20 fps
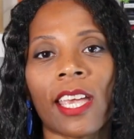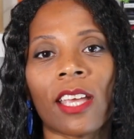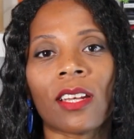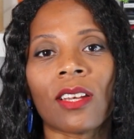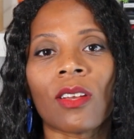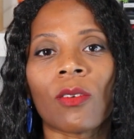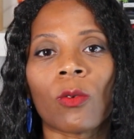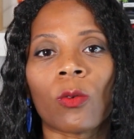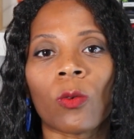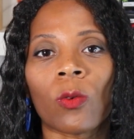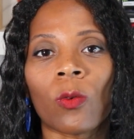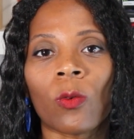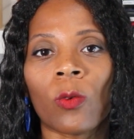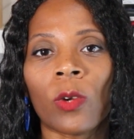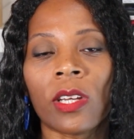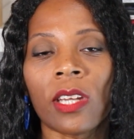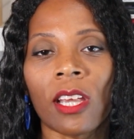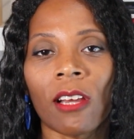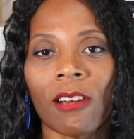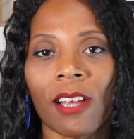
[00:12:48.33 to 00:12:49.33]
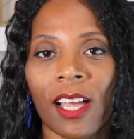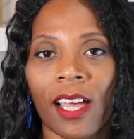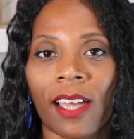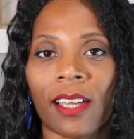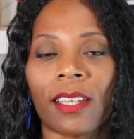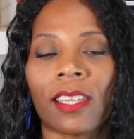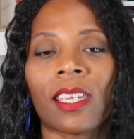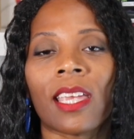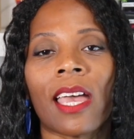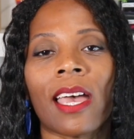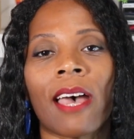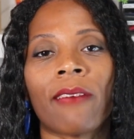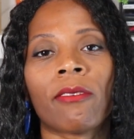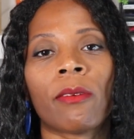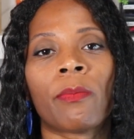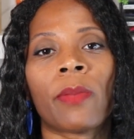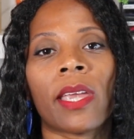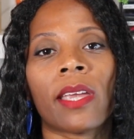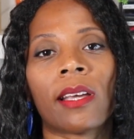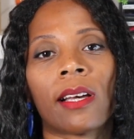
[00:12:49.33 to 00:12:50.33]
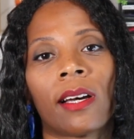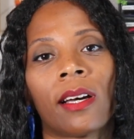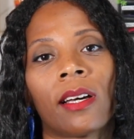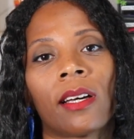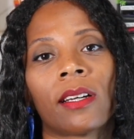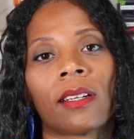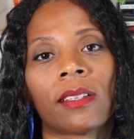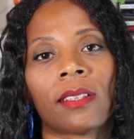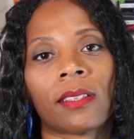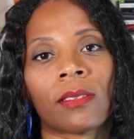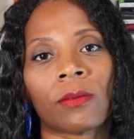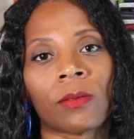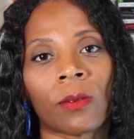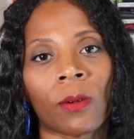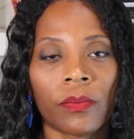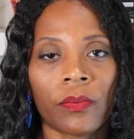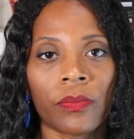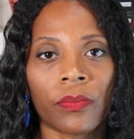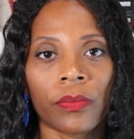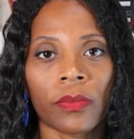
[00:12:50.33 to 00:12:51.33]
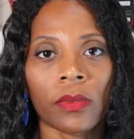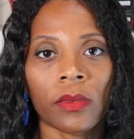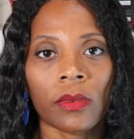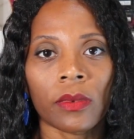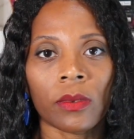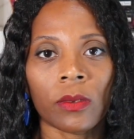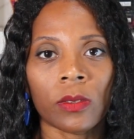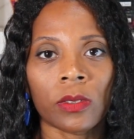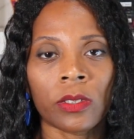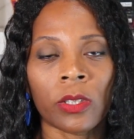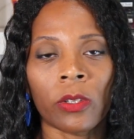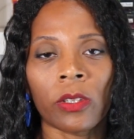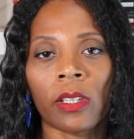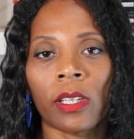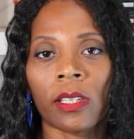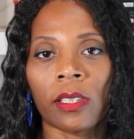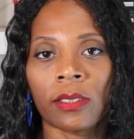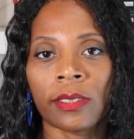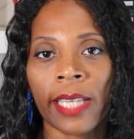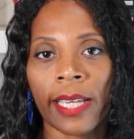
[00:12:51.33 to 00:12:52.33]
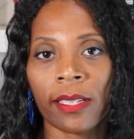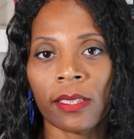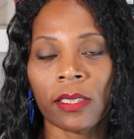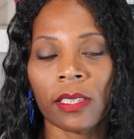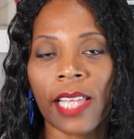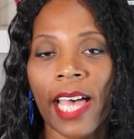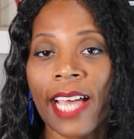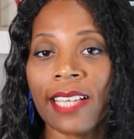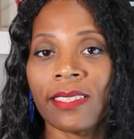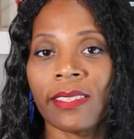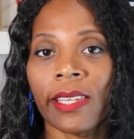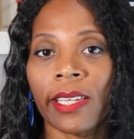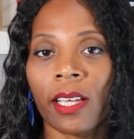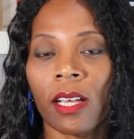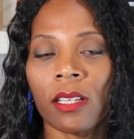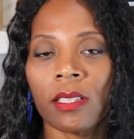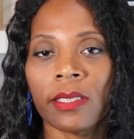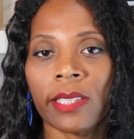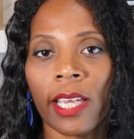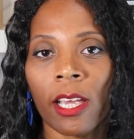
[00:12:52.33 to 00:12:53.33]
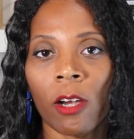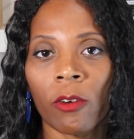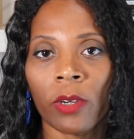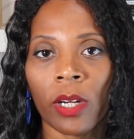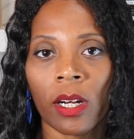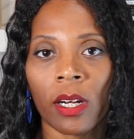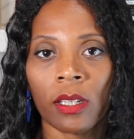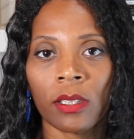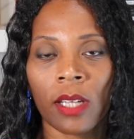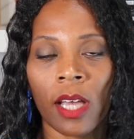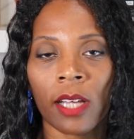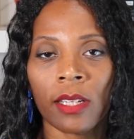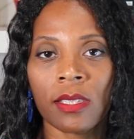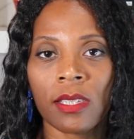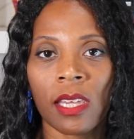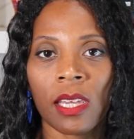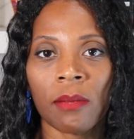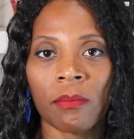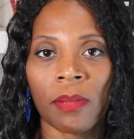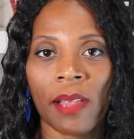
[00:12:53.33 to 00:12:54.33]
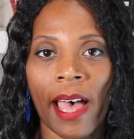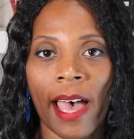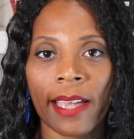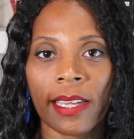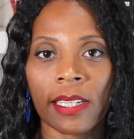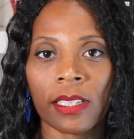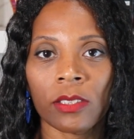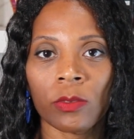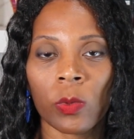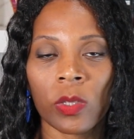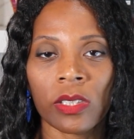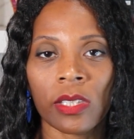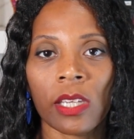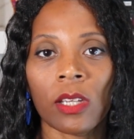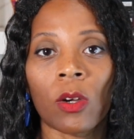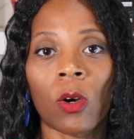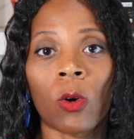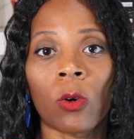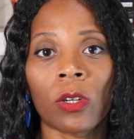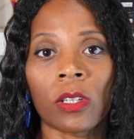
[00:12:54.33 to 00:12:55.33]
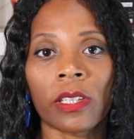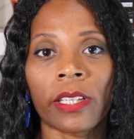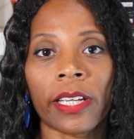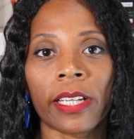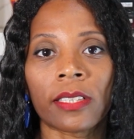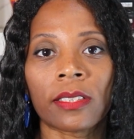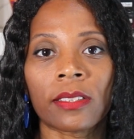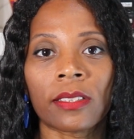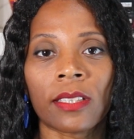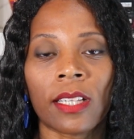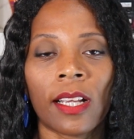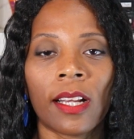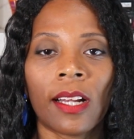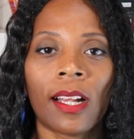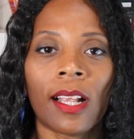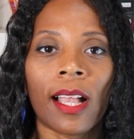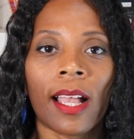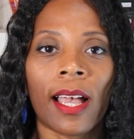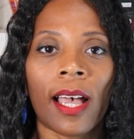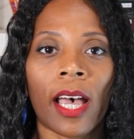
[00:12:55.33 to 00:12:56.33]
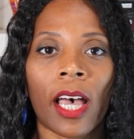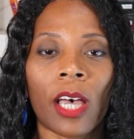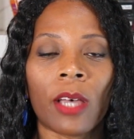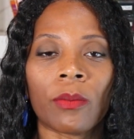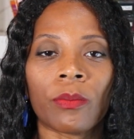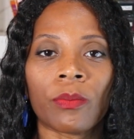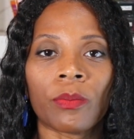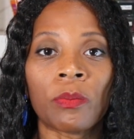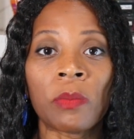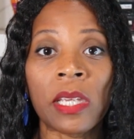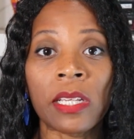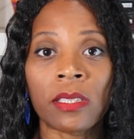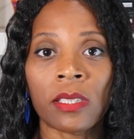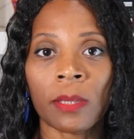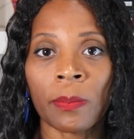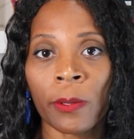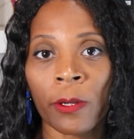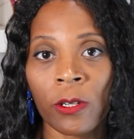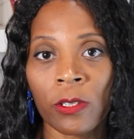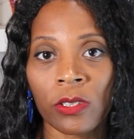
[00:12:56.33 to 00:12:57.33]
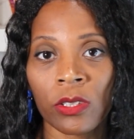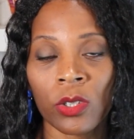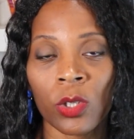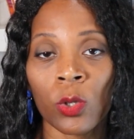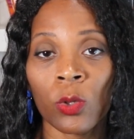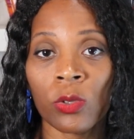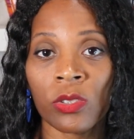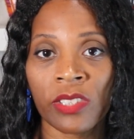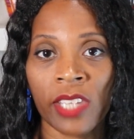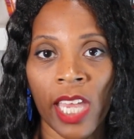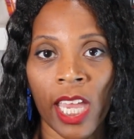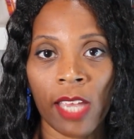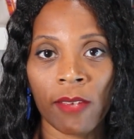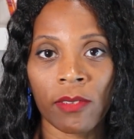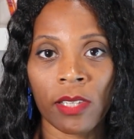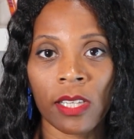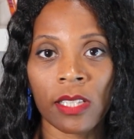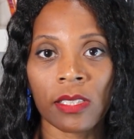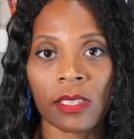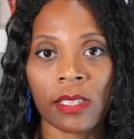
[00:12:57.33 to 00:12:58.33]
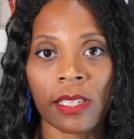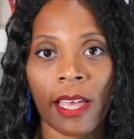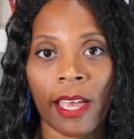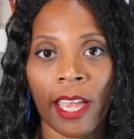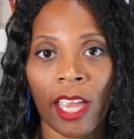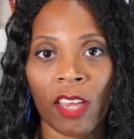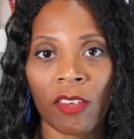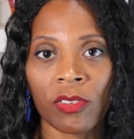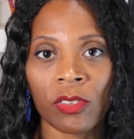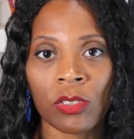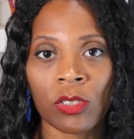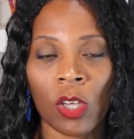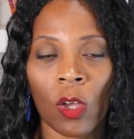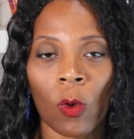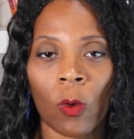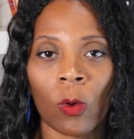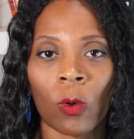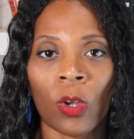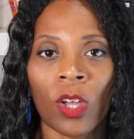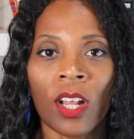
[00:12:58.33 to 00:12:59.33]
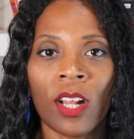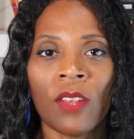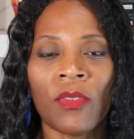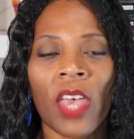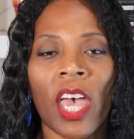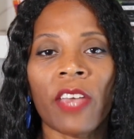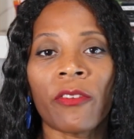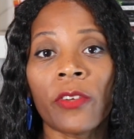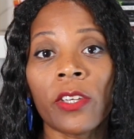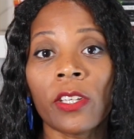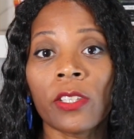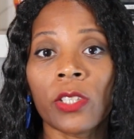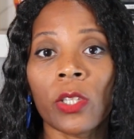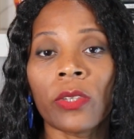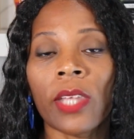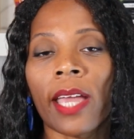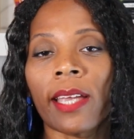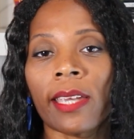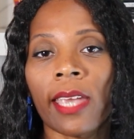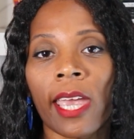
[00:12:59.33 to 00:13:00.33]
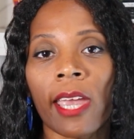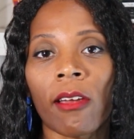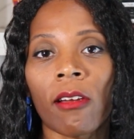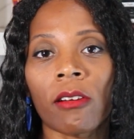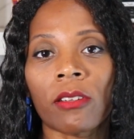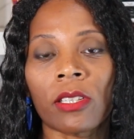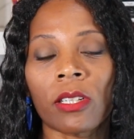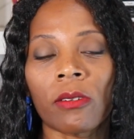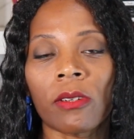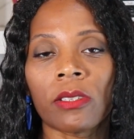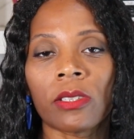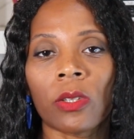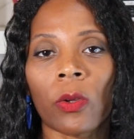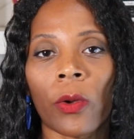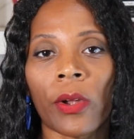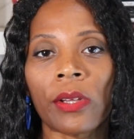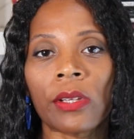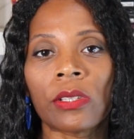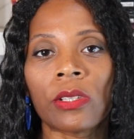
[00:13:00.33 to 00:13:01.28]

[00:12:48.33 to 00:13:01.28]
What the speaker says: and Rhaenyra have a big hug. So the second to last thing I'll say over on Team Black is we see Corlys meets the person who saved his life. So I feel as though that character is going